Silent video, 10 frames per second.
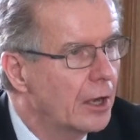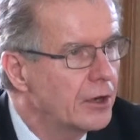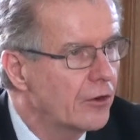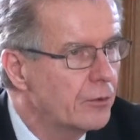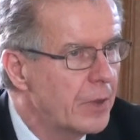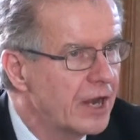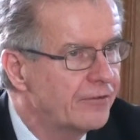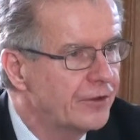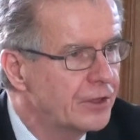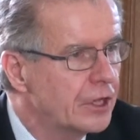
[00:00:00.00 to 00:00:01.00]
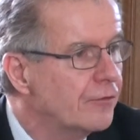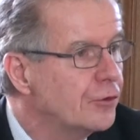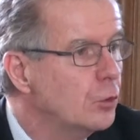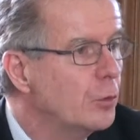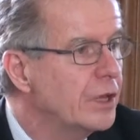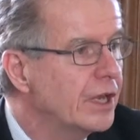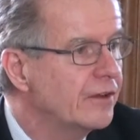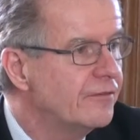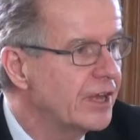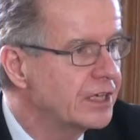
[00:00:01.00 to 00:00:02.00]
Another benefit, if you were
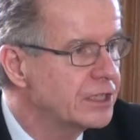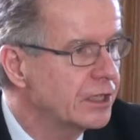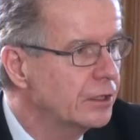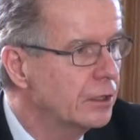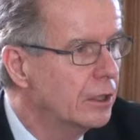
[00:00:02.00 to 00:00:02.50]
being evicted,